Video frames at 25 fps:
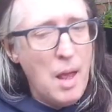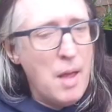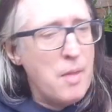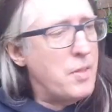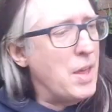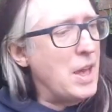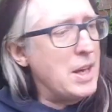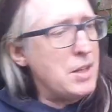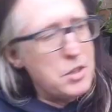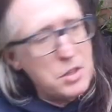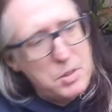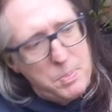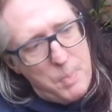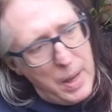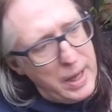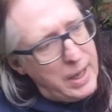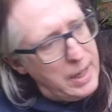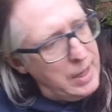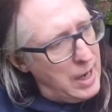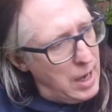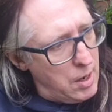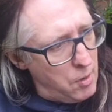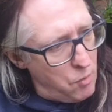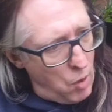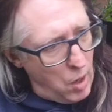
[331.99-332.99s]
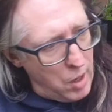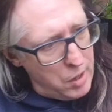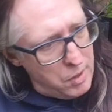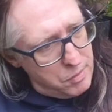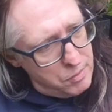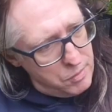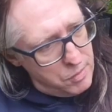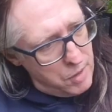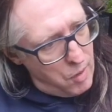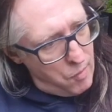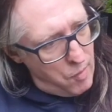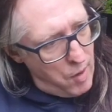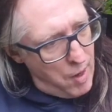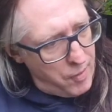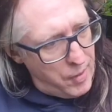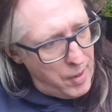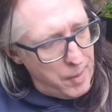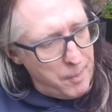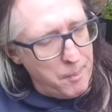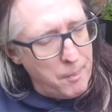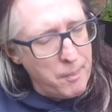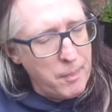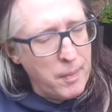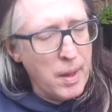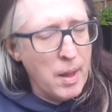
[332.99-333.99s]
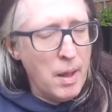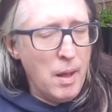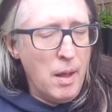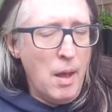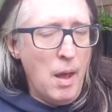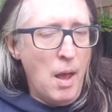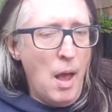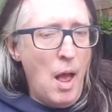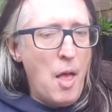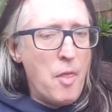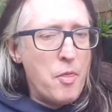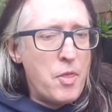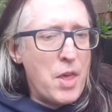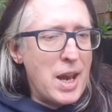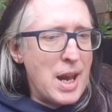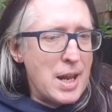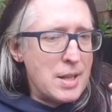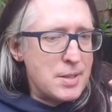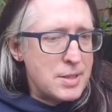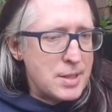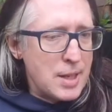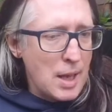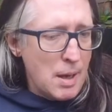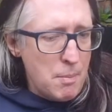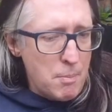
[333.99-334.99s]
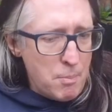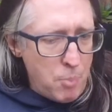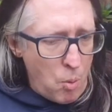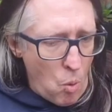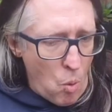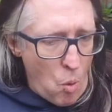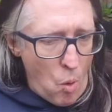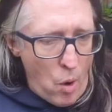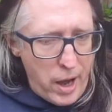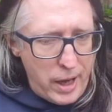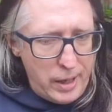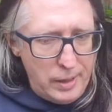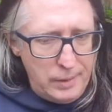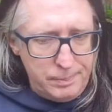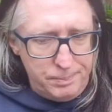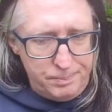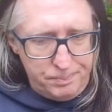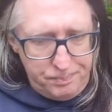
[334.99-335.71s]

They just make an end run around that. Then at some point,